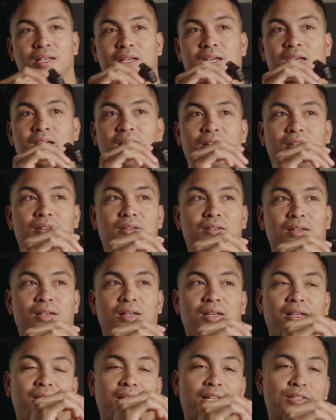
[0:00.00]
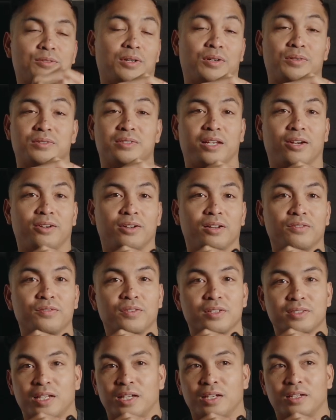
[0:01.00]
and that's what I was scared of
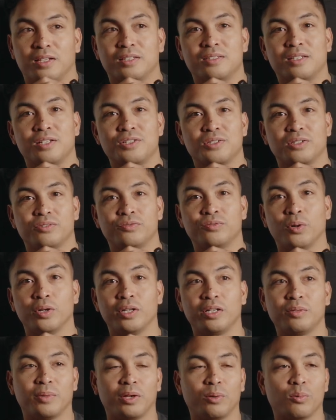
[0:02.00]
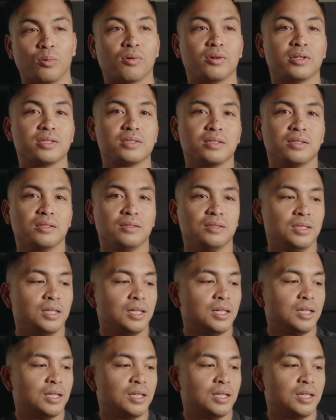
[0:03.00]
because I essentially voided my warranty.